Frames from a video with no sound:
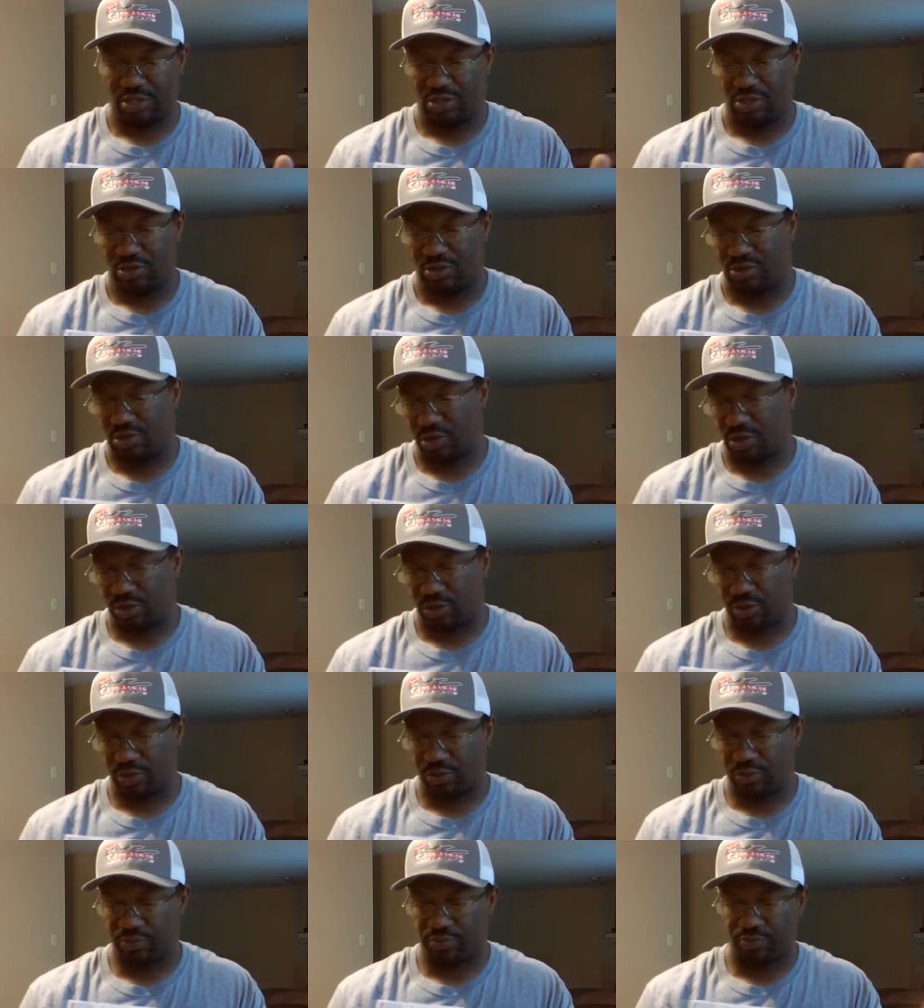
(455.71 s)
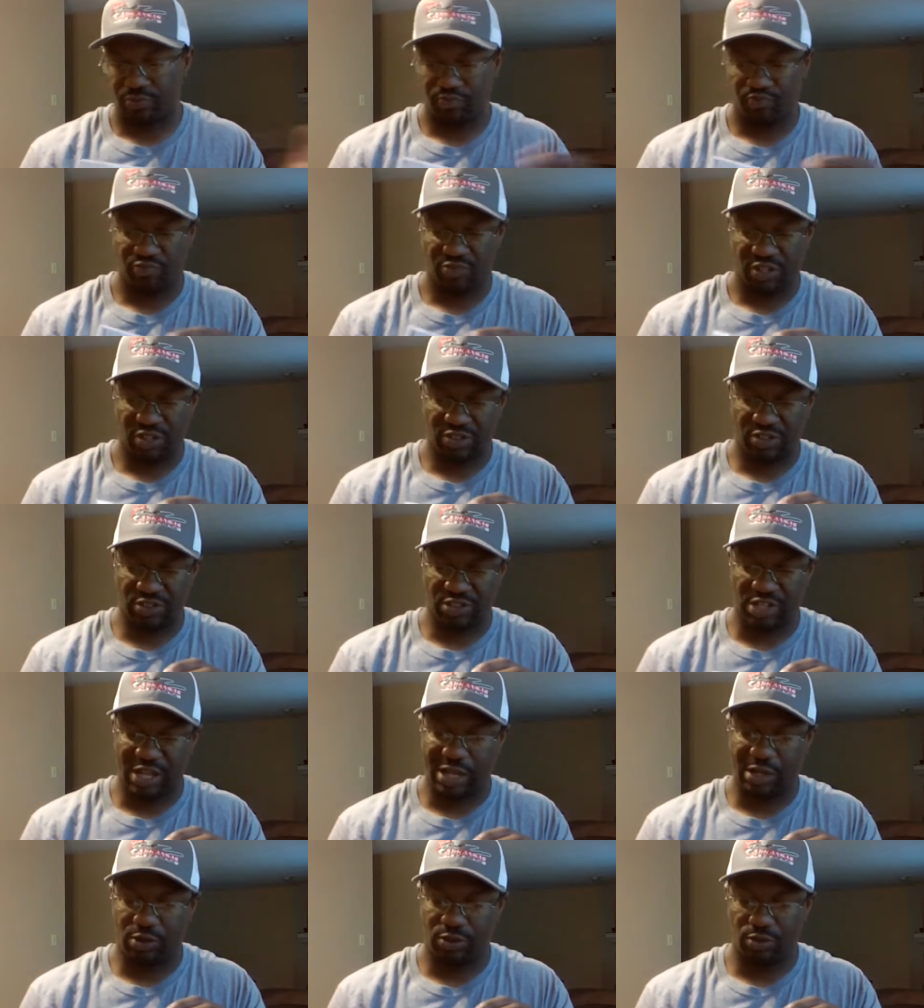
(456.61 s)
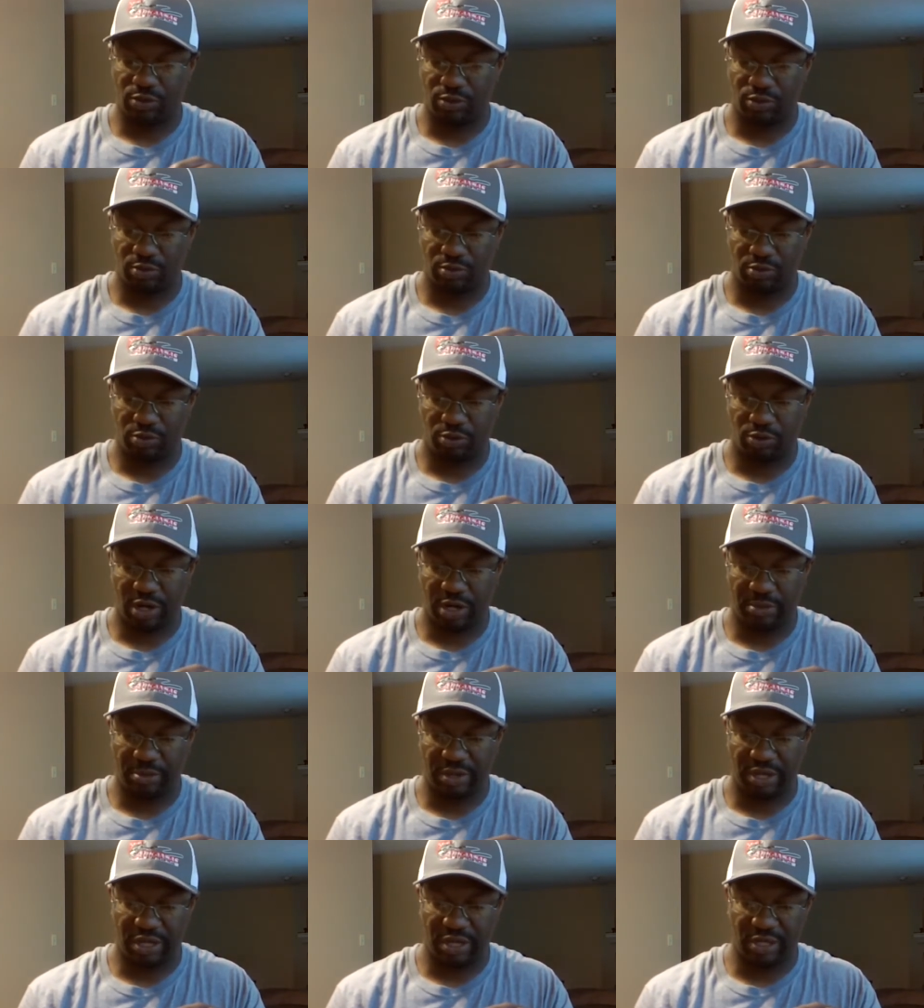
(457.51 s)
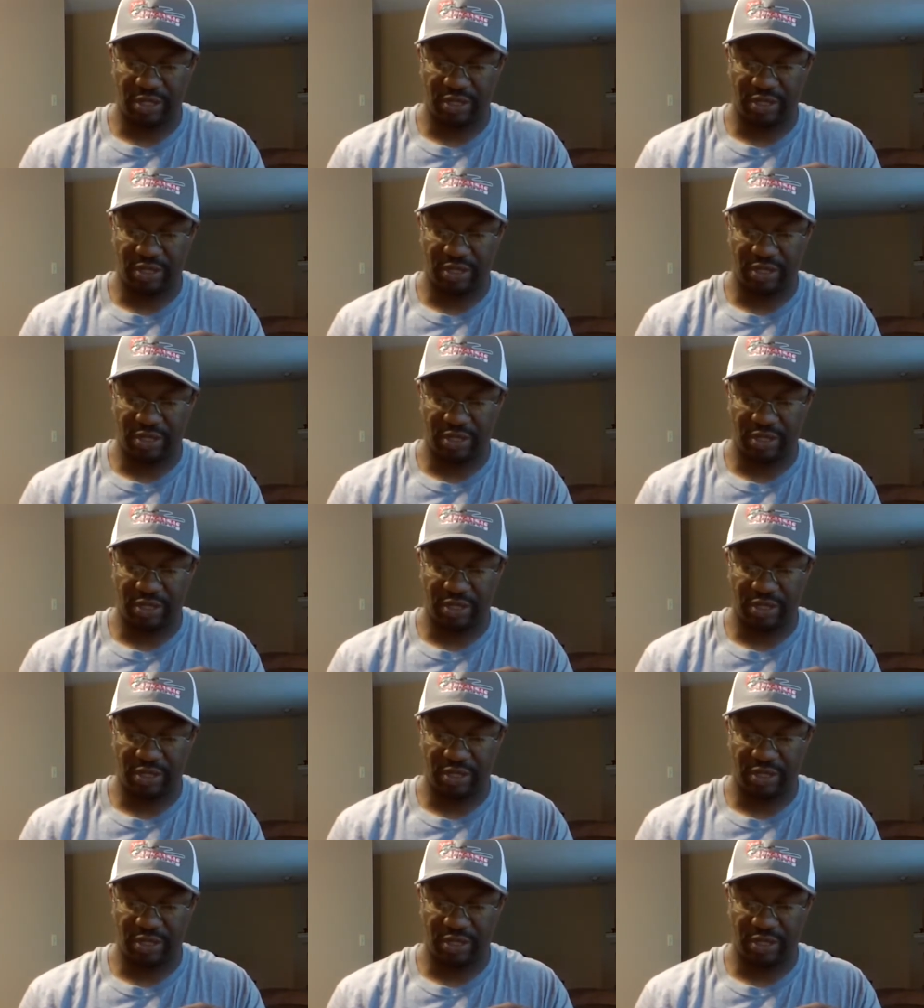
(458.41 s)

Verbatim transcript: So it's a shallow crankbait.